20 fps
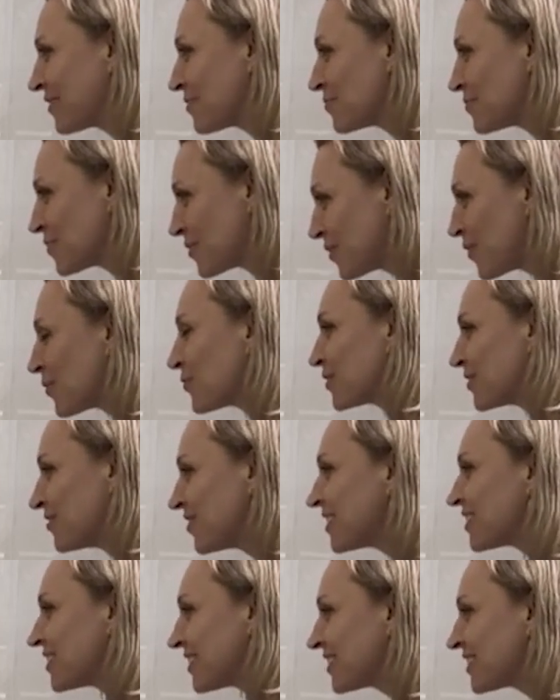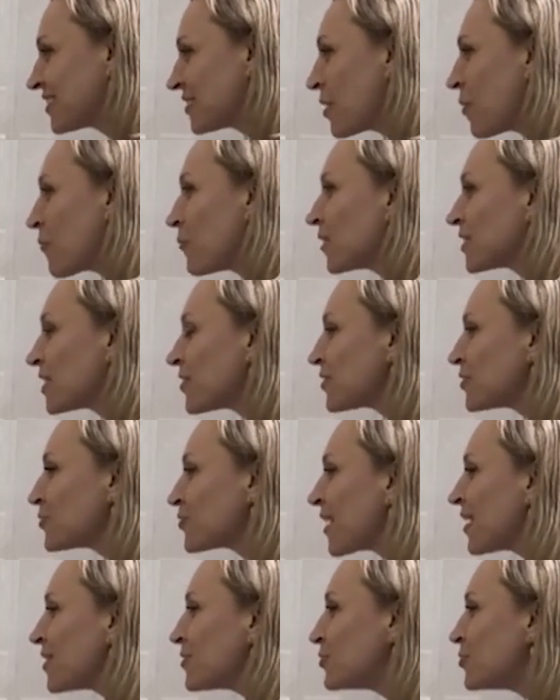with those visits? What are they
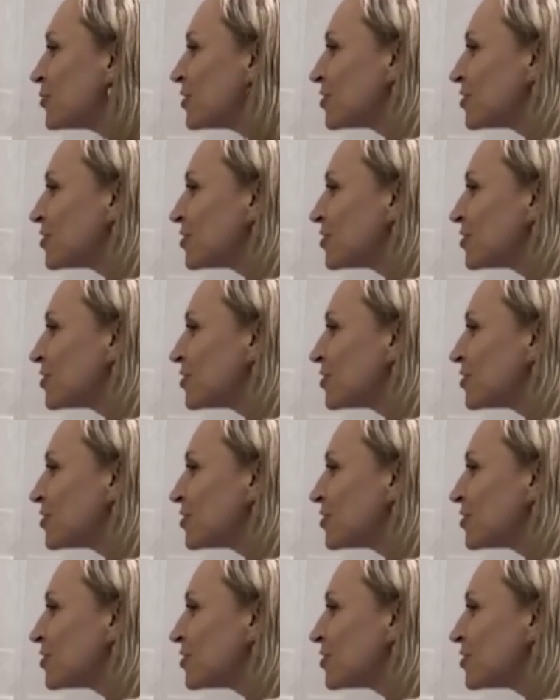trying to